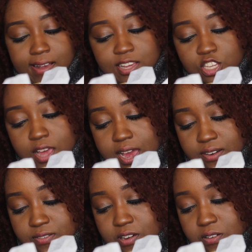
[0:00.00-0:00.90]
So I
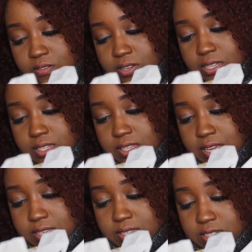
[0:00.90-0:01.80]
don't know. It's
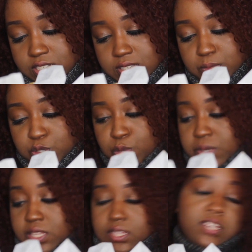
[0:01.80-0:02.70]
like just too
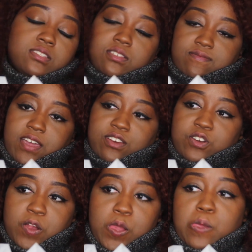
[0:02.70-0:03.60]
many things to factor
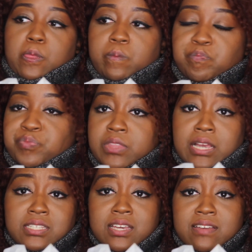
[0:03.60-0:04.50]
in. Like I
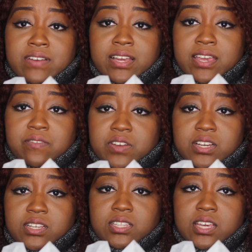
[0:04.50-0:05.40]
said, if I can't find
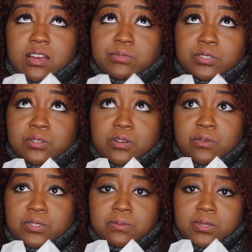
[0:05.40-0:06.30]
anything, I'm just going to go
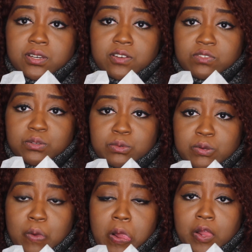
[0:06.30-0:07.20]
with something
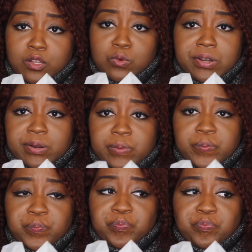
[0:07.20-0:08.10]
comfortable to wear.
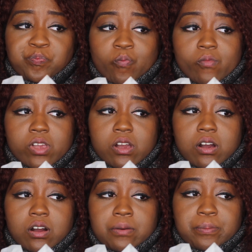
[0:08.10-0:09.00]

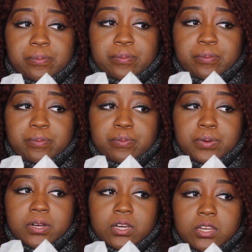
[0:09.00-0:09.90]

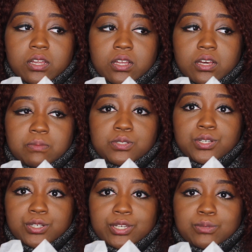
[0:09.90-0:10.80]
But I'm still
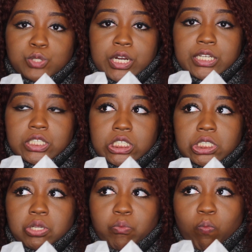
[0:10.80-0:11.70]
going to keep trying
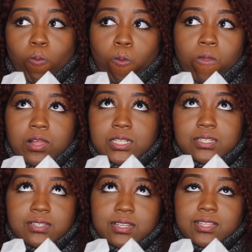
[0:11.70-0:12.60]
until
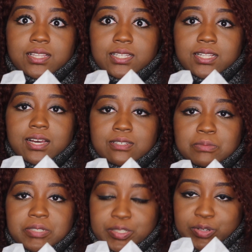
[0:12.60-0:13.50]
the last
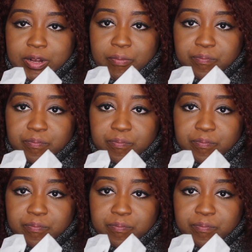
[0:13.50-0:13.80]
minute, right?